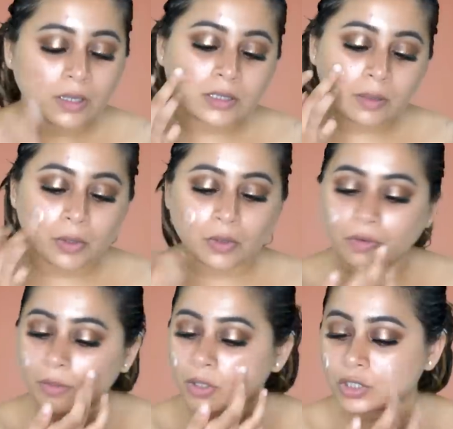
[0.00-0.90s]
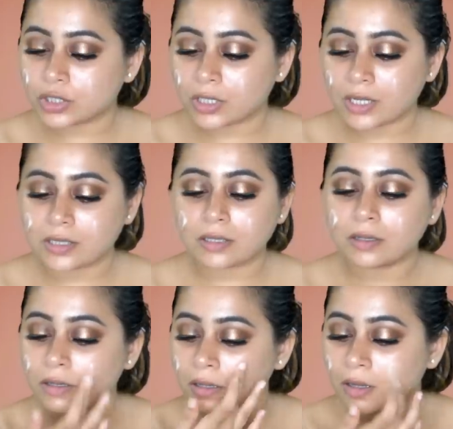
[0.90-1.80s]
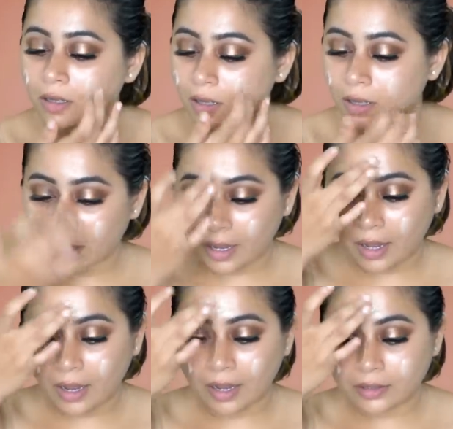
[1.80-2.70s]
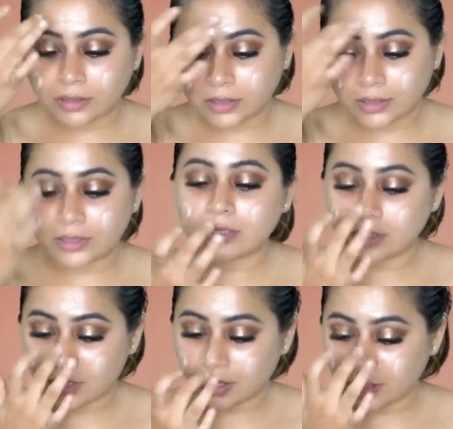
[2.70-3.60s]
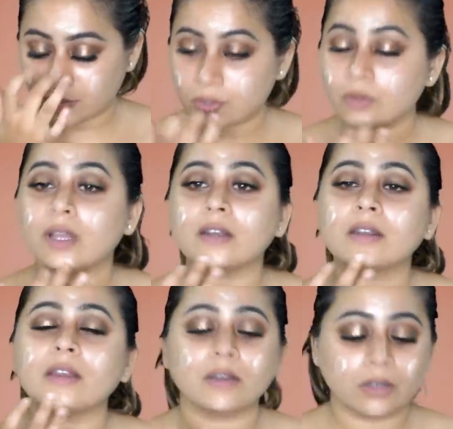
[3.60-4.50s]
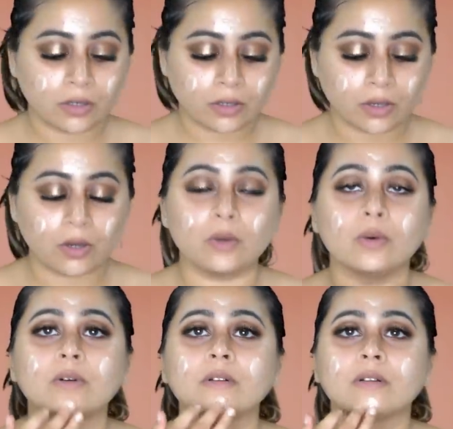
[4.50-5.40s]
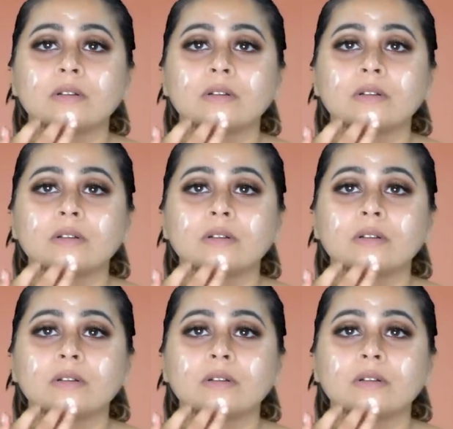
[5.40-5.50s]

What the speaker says: It's a beautiful moisturizer and it instantly gives you that radiant glow.